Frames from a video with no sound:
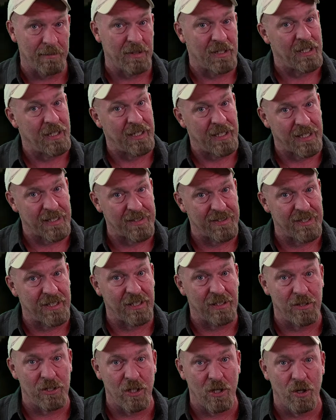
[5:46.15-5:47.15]
And the next thing
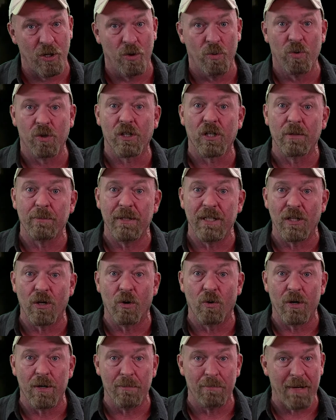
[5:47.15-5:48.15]
you know, we're going to be
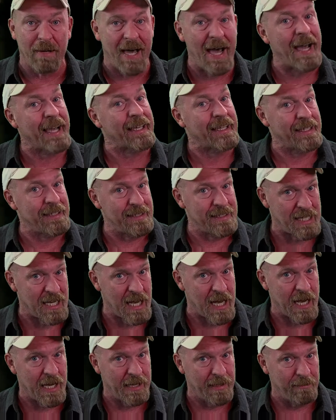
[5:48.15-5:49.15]
going back in
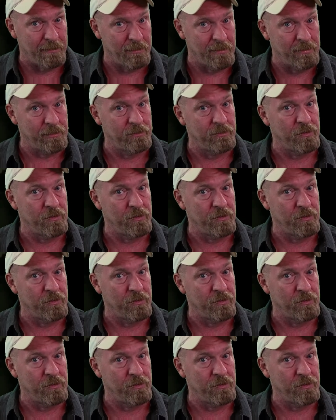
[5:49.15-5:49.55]
time.